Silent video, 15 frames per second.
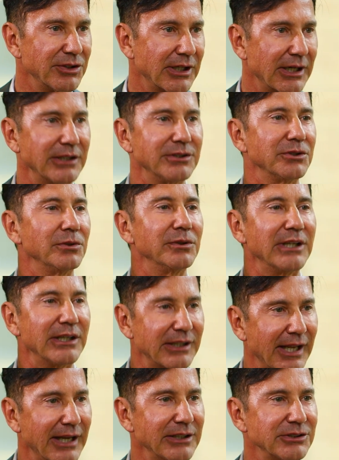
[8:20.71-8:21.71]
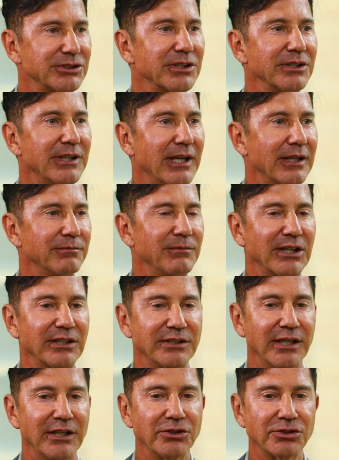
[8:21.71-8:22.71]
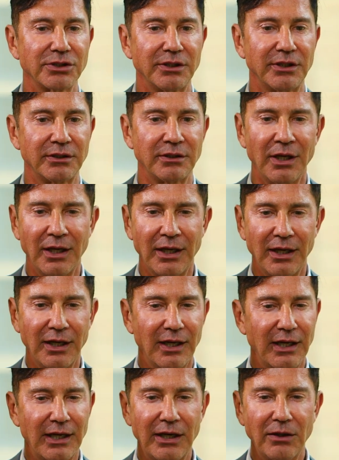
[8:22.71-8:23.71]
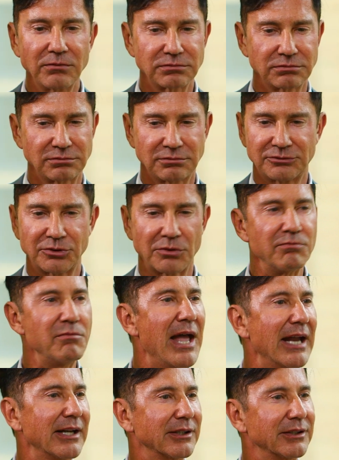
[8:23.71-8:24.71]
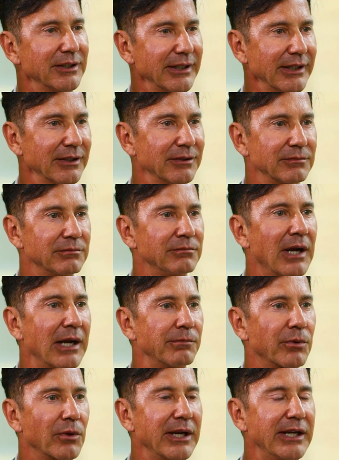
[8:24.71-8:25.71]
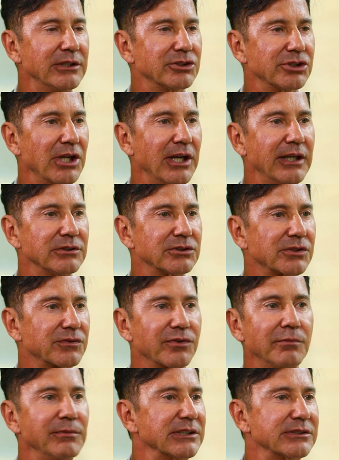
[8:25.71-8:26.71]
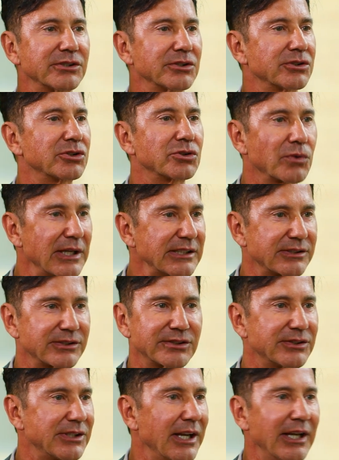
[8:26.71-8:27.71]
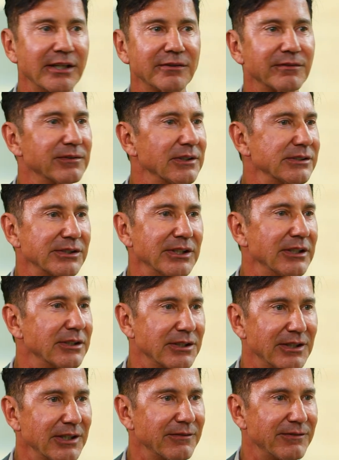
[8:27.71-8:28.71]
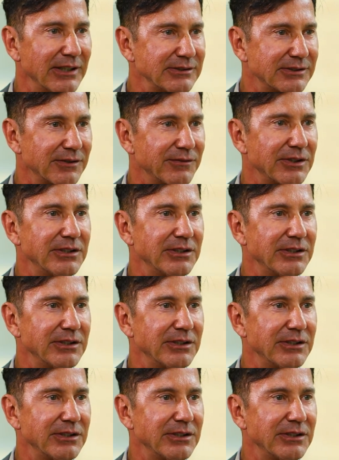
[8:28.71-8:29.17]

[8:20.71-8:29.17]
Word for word: that I do and engaged in that meditation. And how dramatically my brain changed from its stressed state of listening to the events of